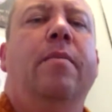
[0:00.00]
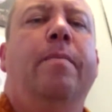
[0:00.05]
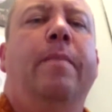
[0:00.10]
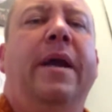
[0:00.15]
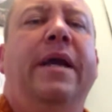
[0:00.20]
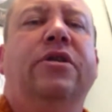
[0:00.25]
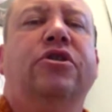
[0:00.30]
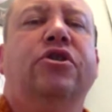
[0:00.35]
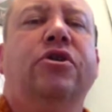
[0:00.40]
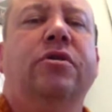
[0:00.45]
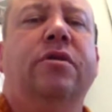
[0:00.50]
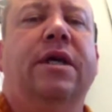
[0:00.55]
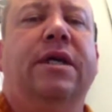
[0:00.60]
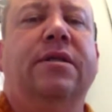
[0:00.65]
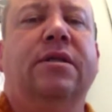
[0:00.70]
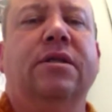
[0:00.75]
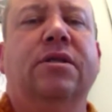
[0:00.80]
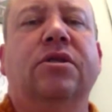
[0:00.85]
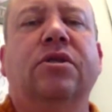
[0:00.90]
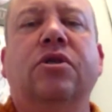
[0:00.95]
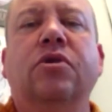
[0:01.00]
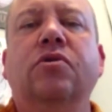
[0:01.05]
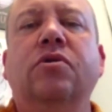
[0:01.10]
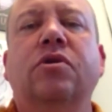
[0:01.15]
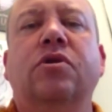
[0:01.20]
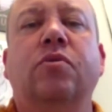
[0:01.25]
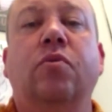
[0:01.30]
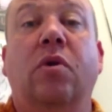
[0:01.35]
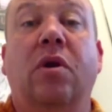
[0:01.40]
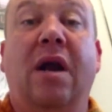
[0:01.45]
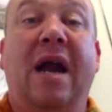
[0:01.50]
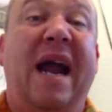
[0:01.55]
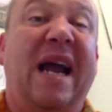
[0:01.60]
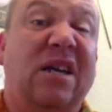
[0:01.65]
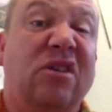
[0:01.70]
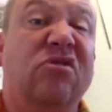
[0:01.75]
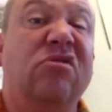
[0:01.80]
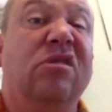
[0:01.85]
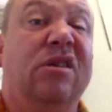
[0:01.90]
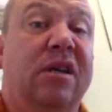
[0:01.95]
make sure that the students were
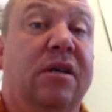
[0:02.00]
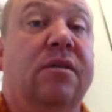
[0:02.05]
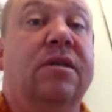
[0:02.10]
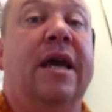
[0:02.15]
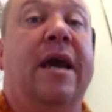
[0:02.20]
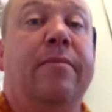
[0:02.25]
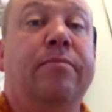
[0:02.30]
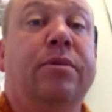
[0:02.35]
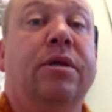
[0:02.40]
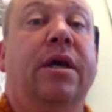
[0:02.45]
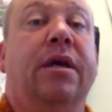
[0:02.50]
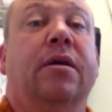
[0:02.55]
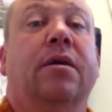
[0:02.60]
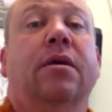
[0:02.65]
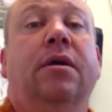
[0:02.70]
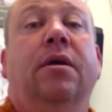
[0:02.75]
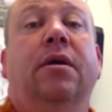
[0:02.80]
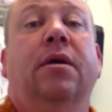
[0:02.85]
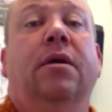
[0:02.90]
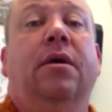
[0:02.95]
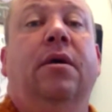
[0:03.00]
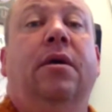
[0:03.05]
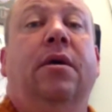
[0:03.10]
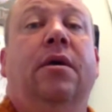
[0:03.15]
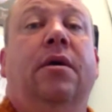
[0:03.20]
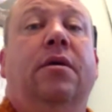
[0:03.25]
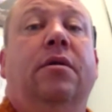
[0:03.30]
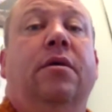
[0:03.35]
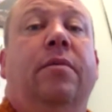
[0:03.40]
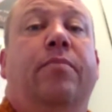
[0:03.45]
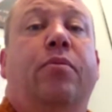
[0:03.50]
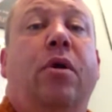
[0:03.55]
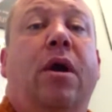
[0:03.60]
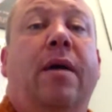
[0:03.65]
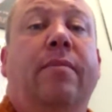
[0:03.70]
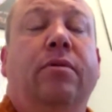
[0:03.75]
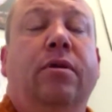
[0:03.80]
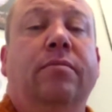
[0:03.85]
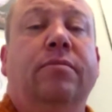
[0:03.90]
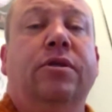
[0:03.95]
actually attempting the
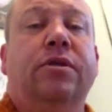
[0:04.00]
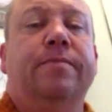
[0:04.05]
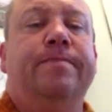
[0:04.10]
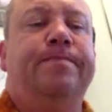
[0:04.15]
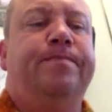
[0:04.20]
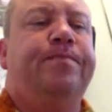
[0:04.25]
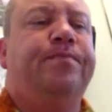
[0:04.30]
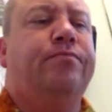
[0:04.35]
problems,